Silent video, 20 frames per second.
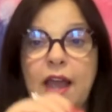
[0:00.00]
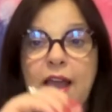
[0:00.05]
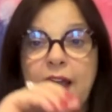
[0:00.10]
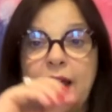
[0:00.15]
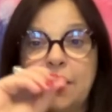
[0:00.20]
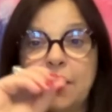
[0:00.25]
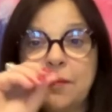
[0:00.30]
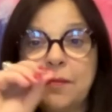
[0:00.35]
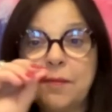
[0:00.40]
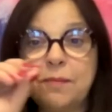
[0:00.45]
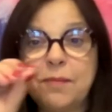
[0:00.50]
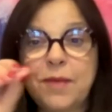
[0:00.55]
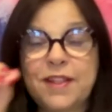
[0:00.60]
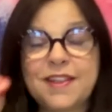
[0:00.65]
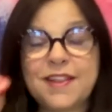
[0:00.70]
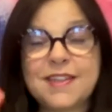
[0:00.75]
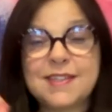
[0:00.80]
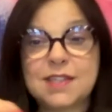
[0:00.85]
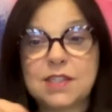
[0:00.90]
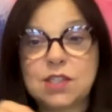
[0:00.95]
But
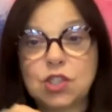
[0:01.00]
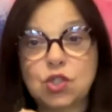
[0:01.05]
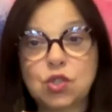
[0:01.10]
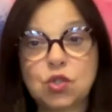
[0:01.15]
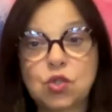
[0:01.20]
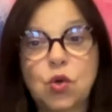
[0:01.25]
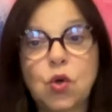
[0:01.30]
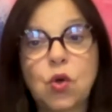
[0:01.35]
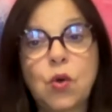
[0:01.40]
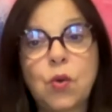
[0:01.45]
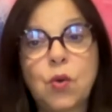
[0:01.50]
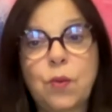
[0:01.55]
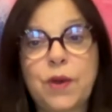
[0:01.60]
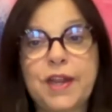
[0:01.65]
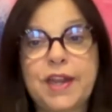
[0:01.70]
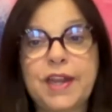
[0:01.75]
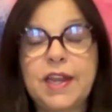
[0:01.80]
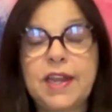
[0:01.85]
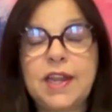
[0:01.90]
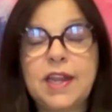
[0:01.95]
there's a
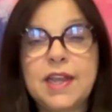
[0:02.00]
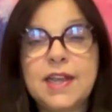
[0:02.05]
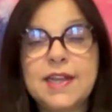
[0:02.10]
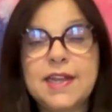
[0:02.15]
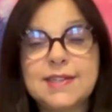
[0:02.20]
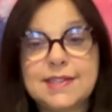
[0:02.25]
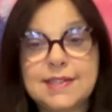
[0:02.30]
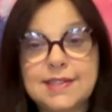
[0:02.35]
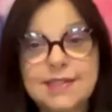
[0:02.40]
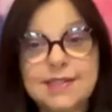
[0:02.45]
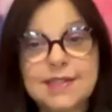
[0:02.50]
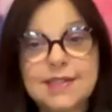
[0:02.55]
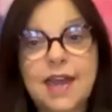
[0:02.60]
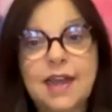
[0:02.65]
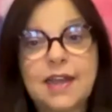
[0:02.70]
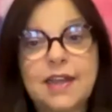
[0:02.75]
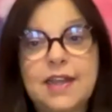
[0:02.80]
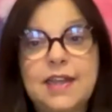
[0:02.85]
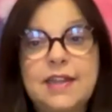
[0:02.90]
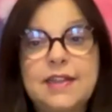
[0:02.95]
story
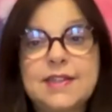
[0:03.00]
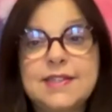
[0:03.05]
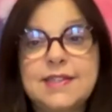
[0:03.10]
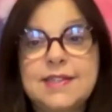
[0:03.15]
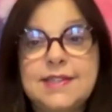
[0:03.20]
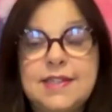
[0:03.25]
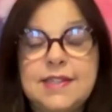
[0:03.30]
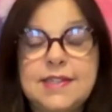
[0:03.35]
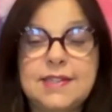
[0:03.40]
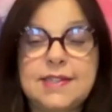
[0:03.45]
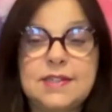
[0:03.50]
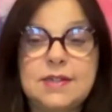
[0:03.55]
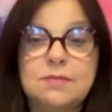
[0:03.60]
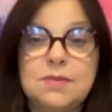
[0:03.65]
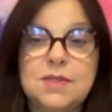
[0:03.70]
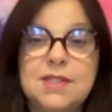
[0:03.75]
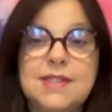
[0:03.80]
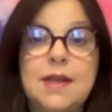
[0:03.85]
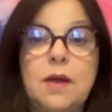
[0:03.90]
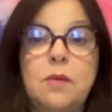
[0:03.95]
stuck in the
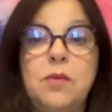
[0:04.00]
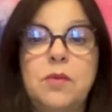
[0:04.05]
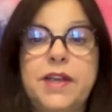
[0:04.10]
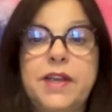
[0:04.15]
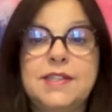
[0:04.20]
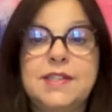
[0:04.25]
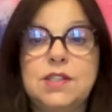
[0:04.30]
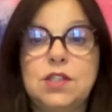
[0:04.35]
system somewhere.